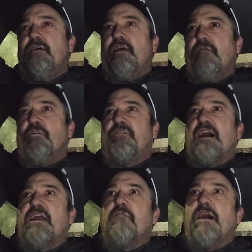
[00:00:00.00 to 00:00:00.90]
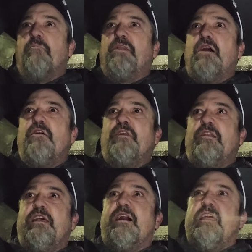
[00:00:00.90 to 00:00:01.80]
And we're talking about blowing the
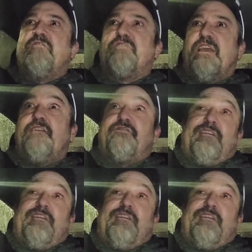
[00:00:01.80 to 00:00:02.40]
lid on education.